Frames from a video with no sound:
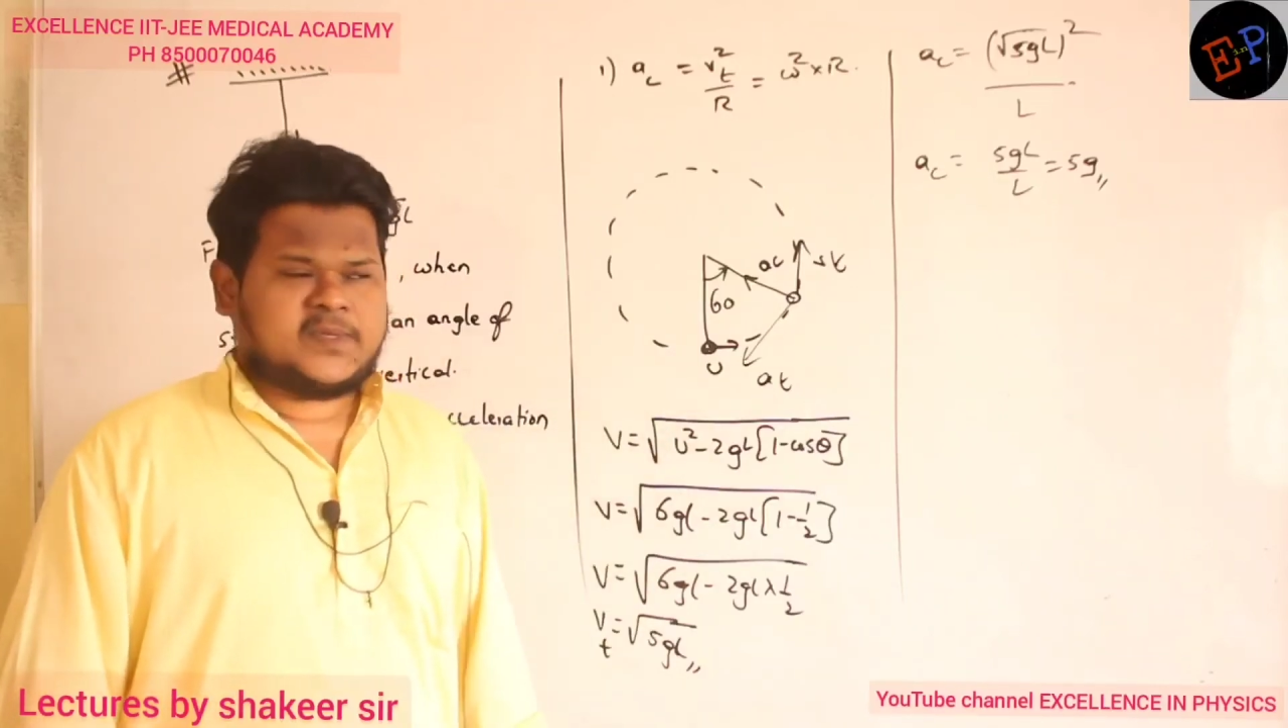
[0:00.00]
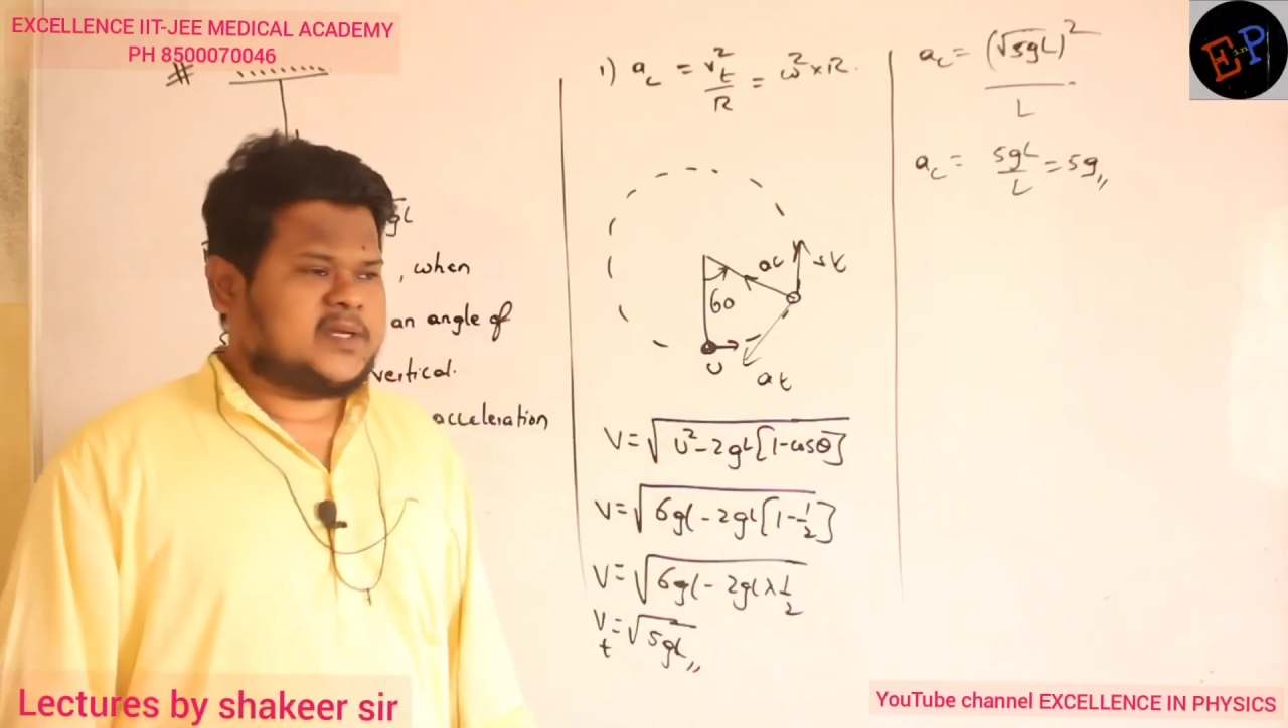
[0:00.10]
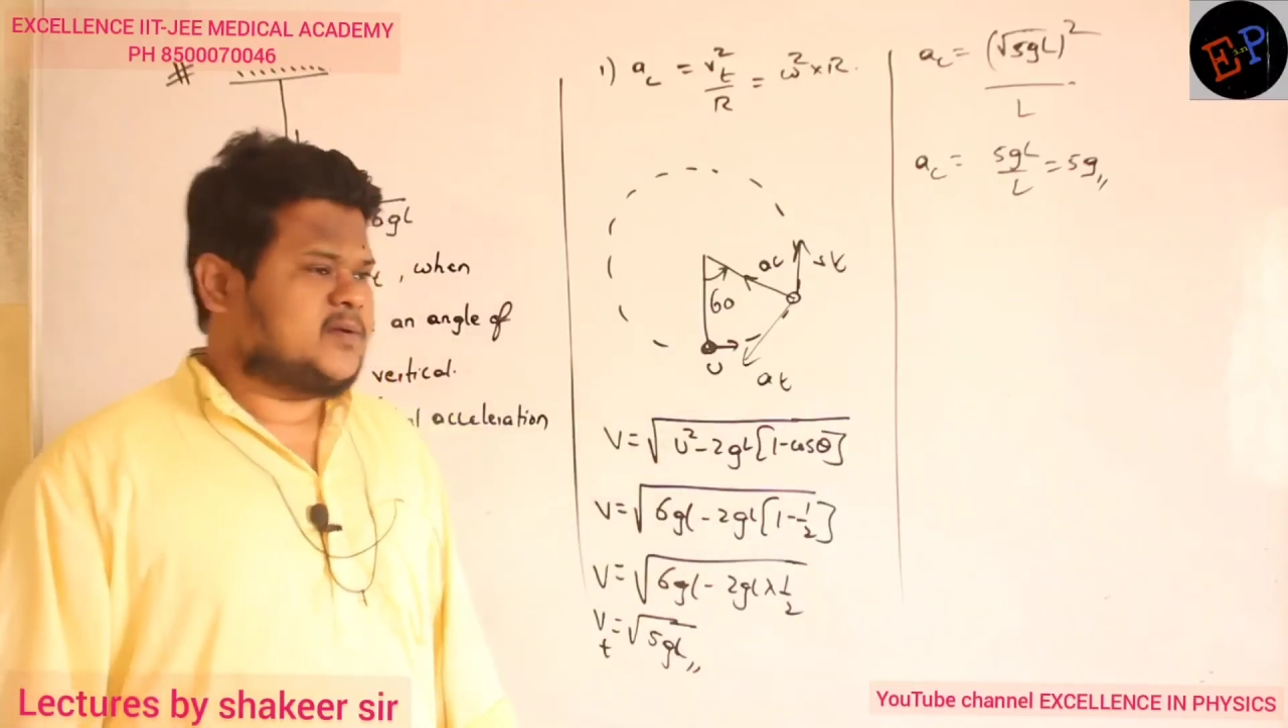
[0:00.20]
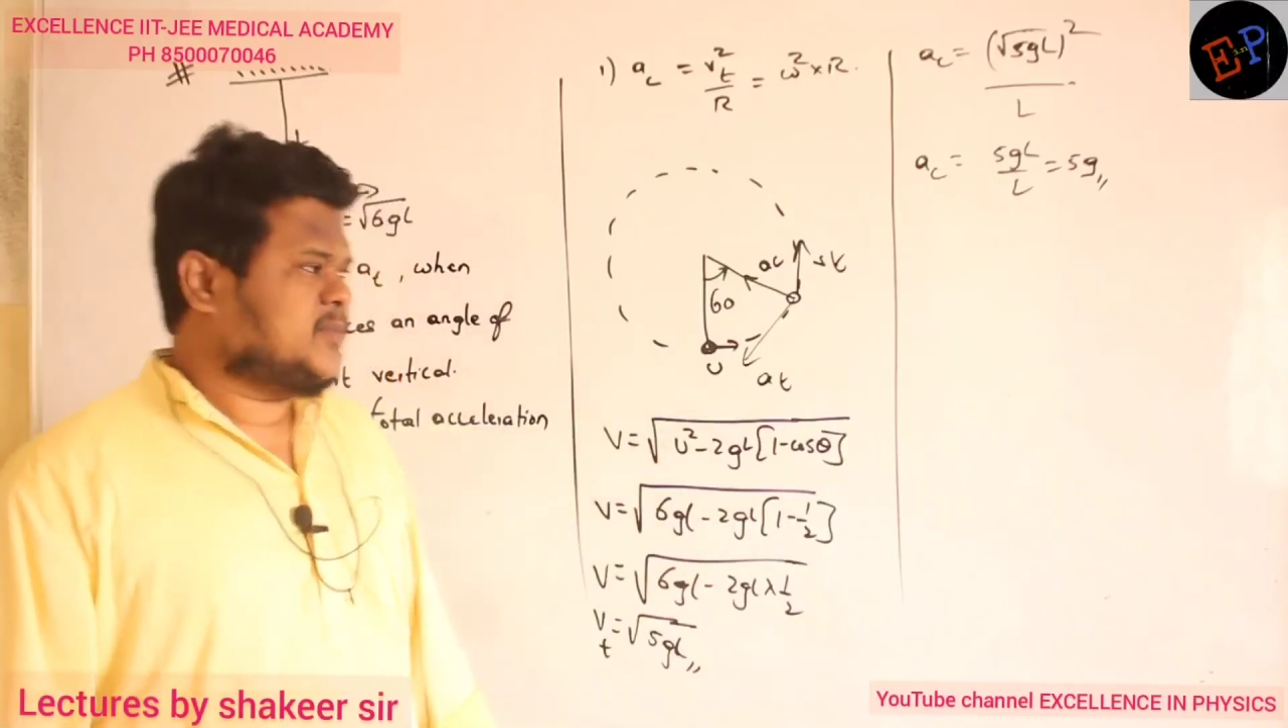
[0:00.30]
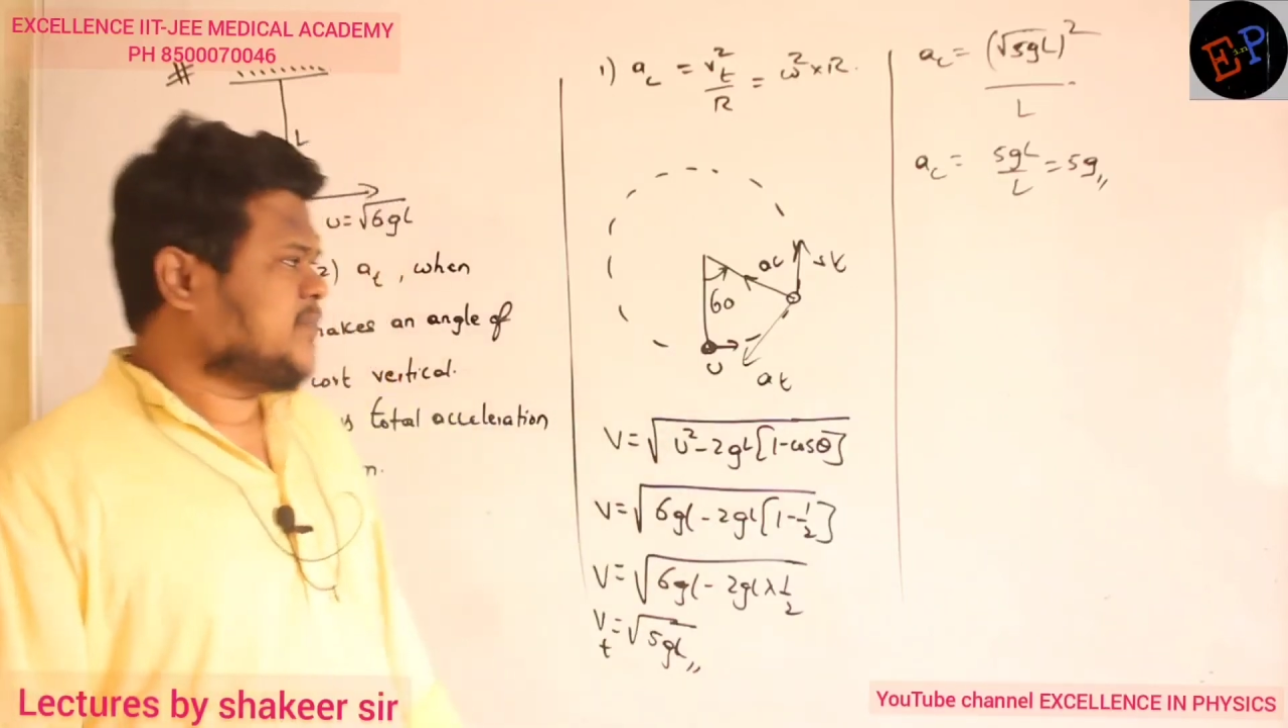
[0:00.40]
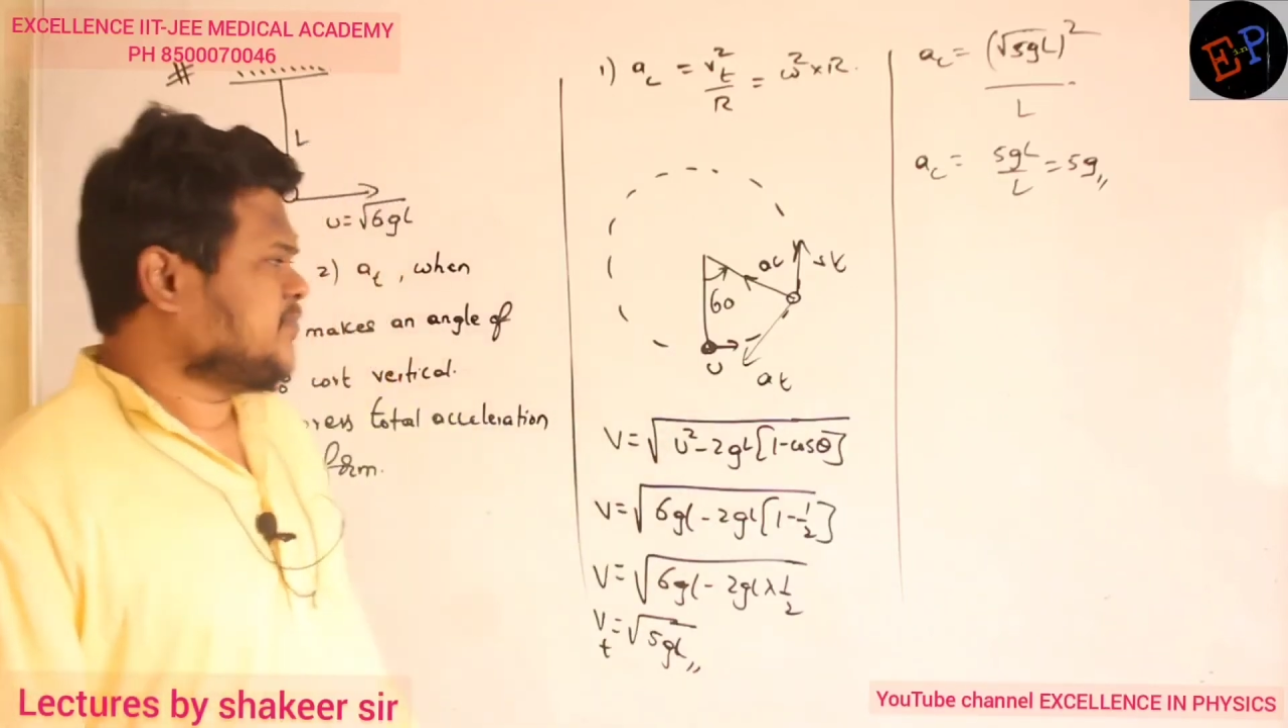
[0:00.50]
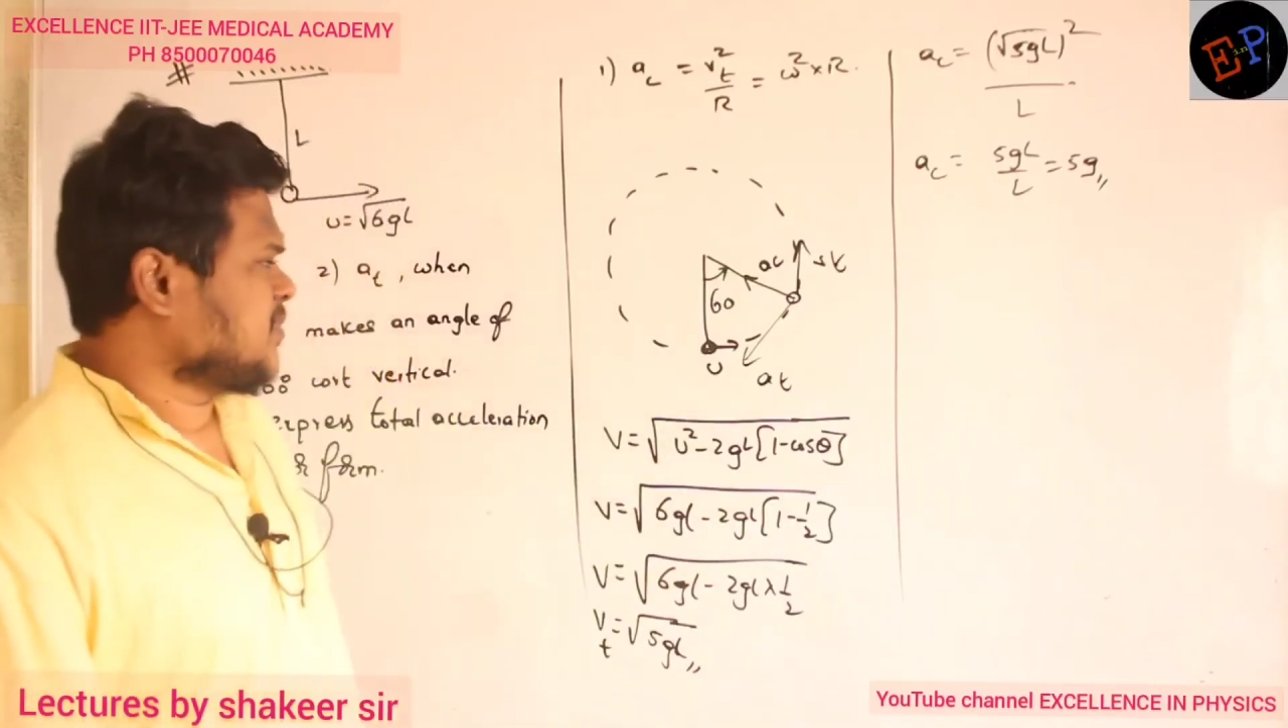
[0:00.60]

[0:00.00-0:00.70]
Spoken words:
Clear, no?